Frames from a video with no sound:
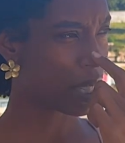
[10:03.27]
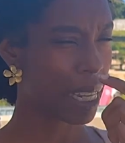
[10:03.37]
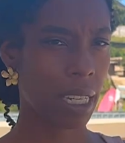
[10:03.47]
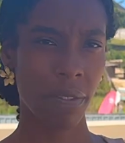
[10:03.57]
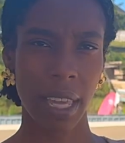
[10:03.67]

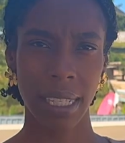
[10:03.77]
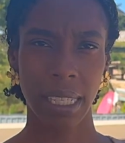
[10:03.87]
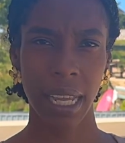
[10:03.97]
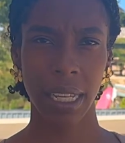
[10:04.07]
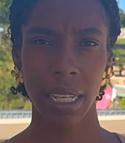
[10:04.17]
end of that
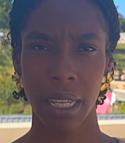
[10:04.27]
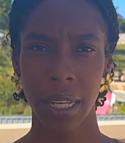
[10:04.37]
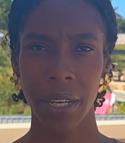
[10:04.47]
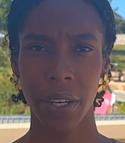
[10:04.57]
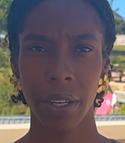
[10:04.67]
second
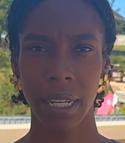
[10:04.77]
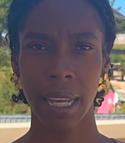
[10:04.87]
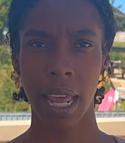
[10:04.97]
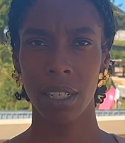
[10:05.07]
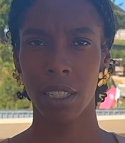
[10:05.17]
year, he
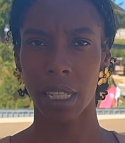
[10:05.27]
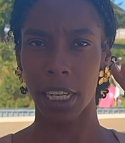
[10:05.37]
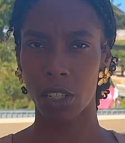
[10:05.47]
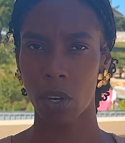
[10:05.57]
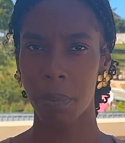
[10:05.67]
kind of just like
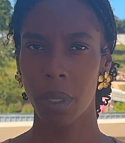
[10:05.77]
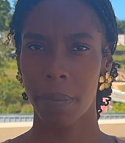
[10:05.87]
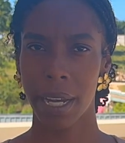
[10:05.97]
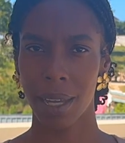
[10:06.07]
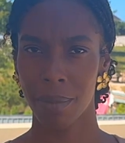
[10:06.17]
dropped the
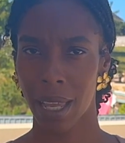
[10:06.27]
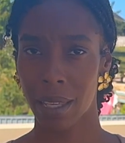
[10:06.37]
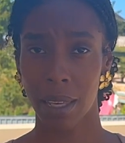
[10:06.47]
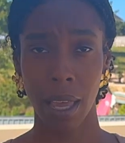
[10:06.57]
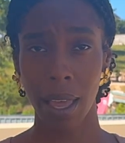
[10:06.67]
bomb, like,
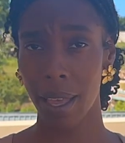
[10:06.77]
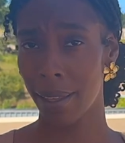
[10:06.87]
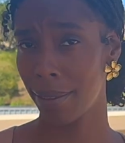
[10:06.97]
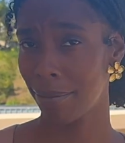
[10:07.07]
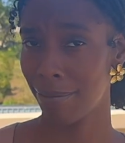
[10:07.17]
yeah,
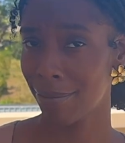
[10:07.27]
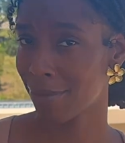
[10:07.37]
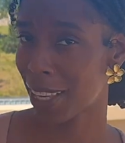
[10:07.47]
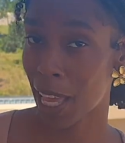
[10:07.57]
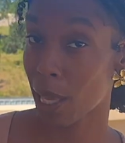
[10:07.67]

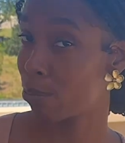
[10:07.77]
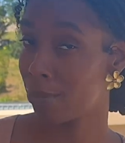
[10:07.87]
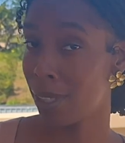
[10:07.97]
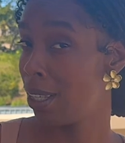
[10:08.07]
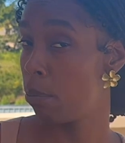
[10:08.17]

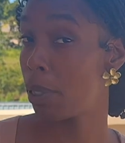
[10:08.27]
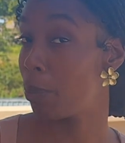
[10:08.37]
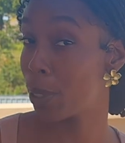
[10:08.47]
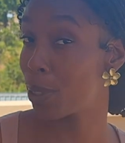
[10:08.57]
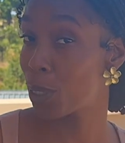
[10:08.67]
I've been
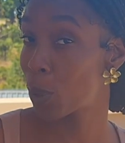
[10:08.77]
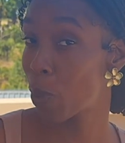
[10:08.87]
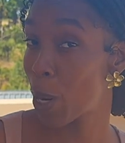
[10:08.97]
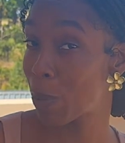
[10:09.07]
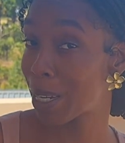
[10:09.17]
building an
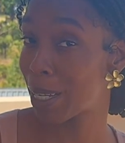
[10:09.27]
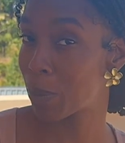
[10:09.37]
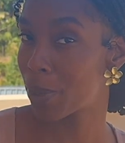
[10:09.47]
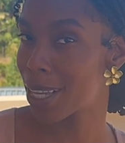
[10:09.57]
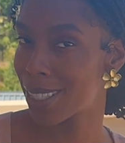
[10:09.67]
apartment
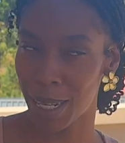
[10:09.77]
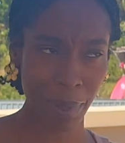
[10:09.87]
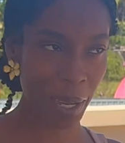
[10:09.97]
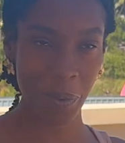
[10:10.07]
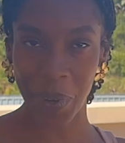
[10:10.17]
complex. And I'm
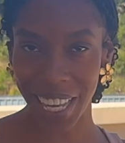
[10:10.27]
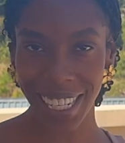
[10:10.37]
like, what?